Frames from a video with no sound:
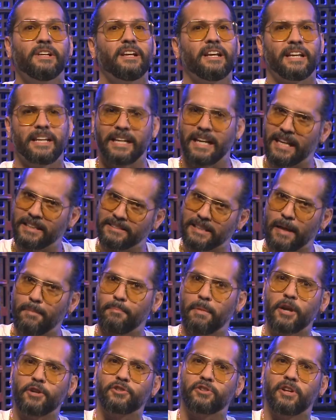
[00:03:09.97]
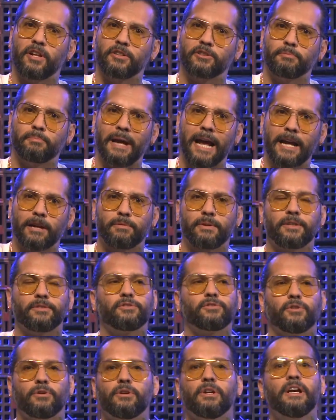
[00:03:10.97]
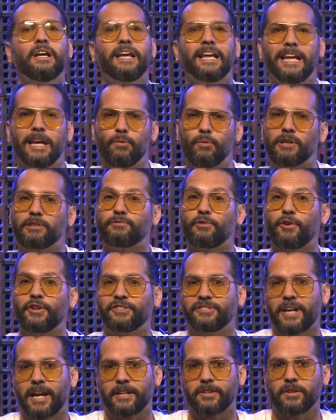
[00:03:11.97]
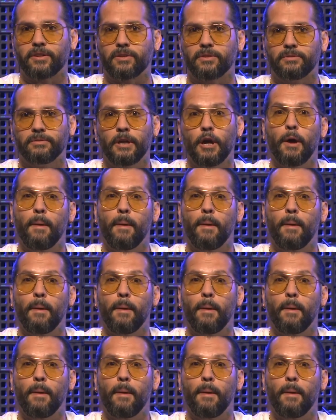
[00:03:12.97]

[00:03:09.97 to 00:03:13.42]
He has that martial arts background, so it was very technical.